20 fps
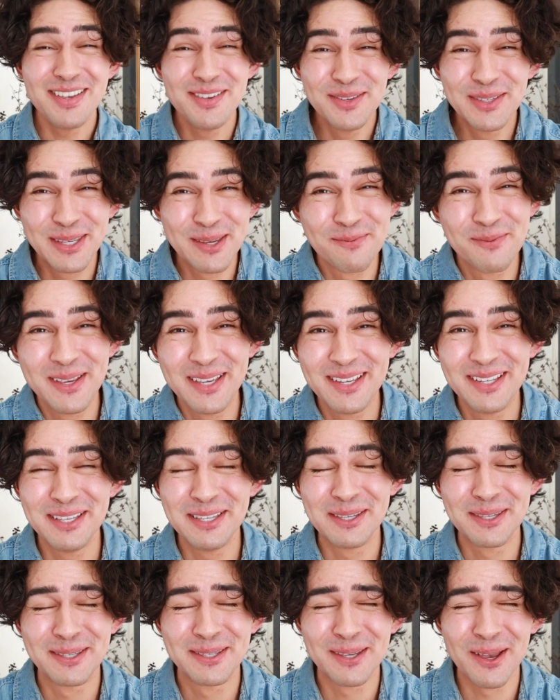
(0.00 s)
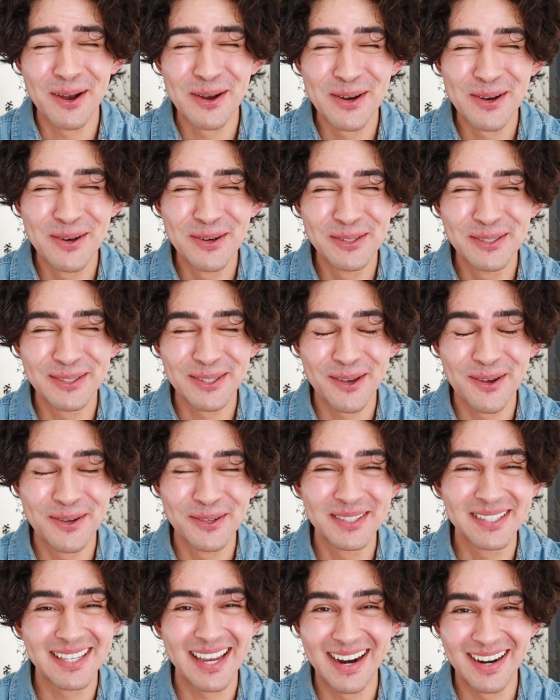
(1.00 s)
used to be so, so
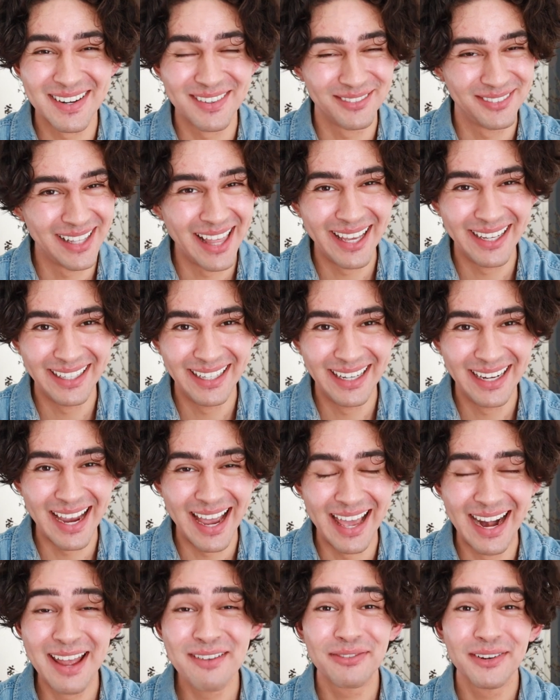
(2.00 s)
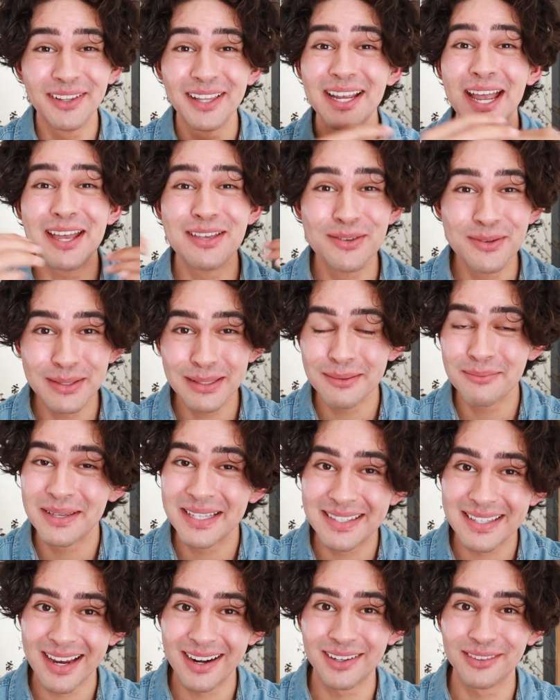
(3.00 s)
scared of lighting. And I feel like I used to be
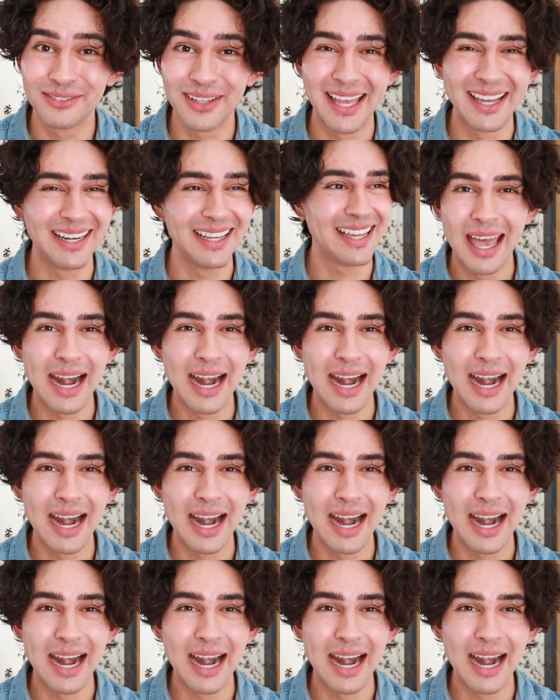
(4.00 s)
scared of lighting